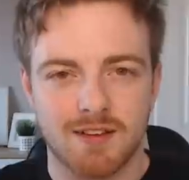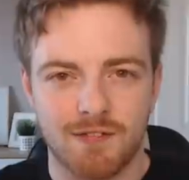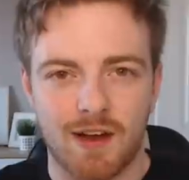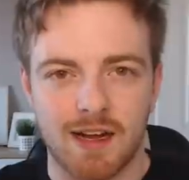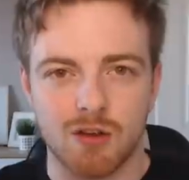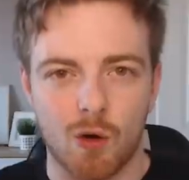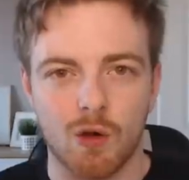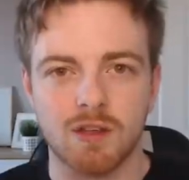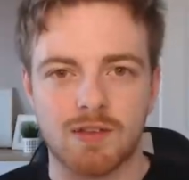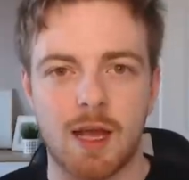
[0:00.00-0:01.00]
to find
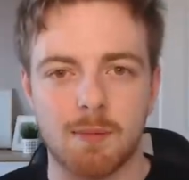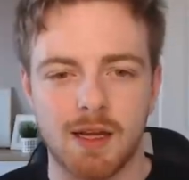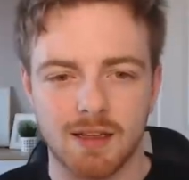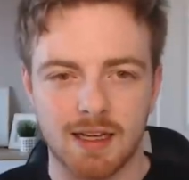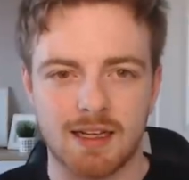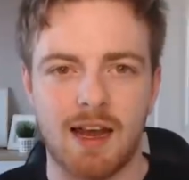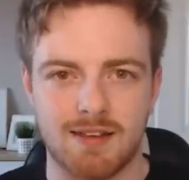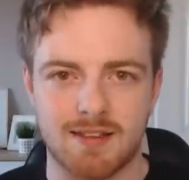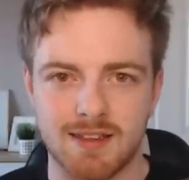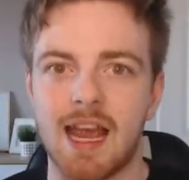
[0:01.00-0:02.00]
all of them, like,
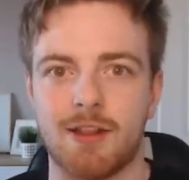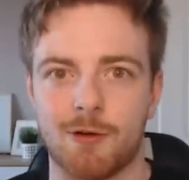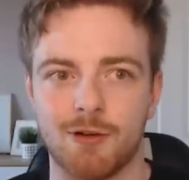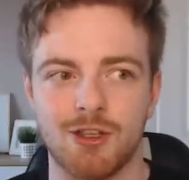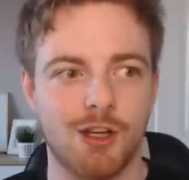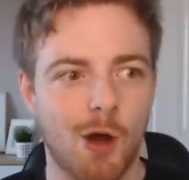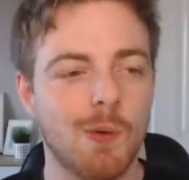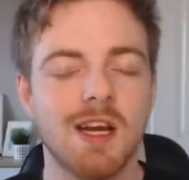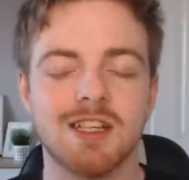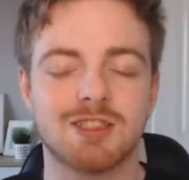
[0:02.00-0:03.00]
kind of together, you know?